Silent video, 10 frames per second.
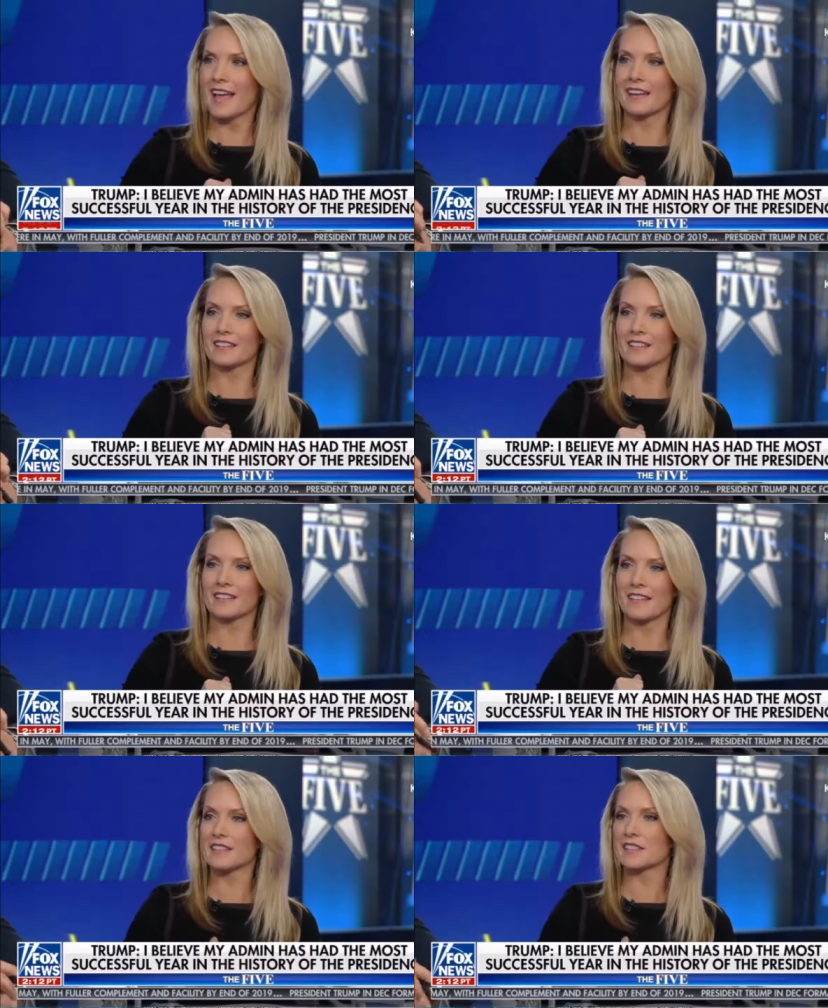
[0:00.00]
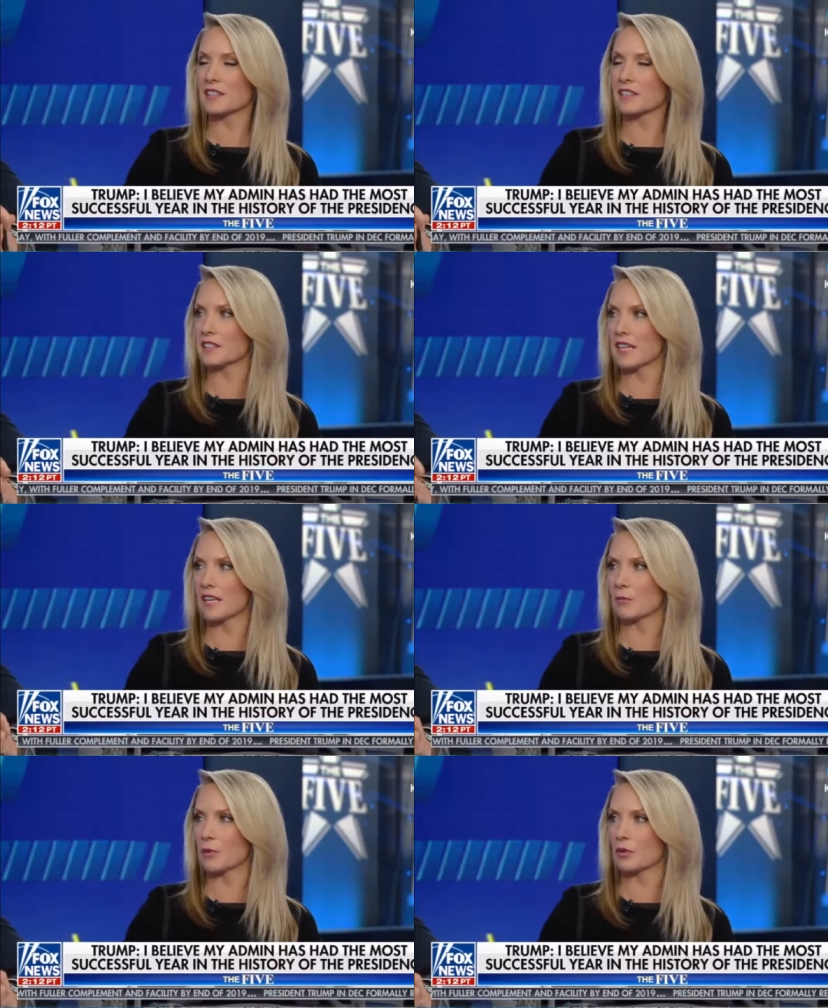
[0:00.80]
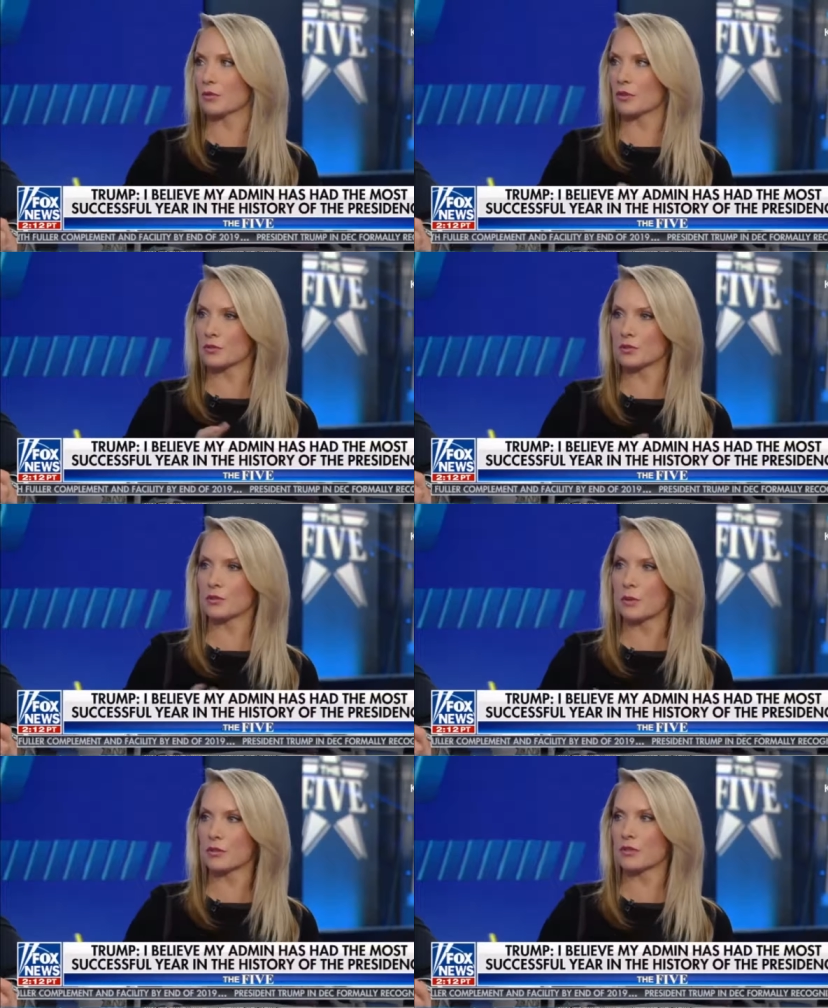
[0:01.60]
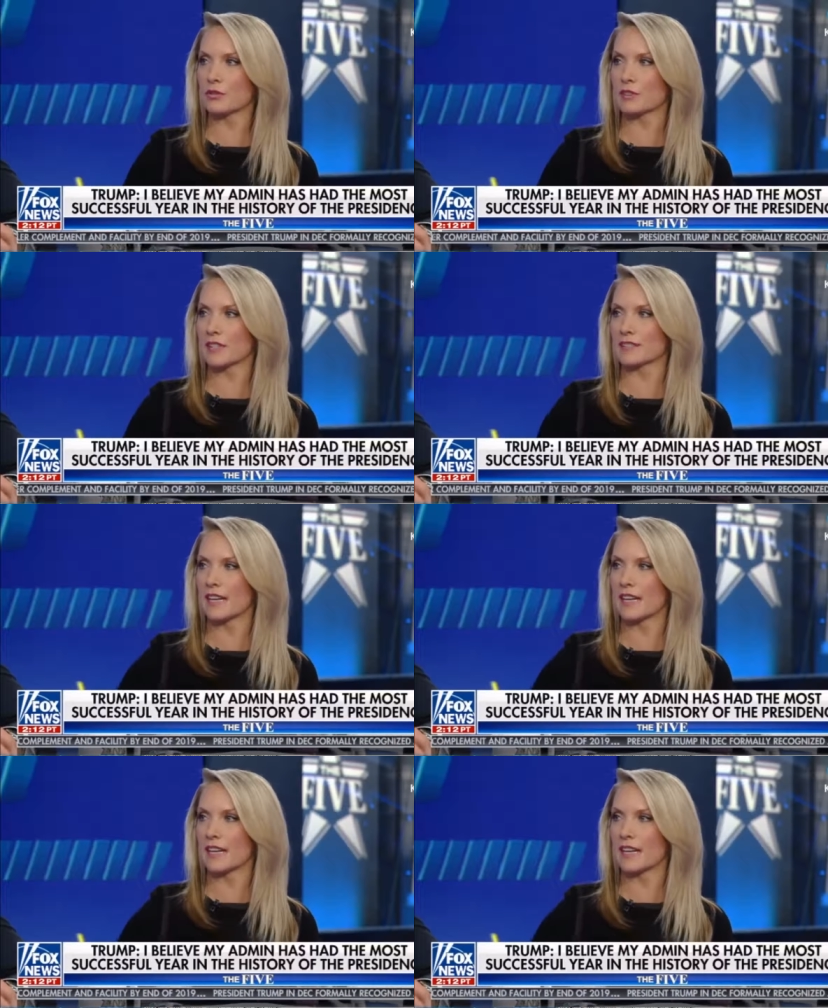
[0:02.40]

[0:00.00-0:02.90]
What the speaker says: And that is not sustainable. Both of those things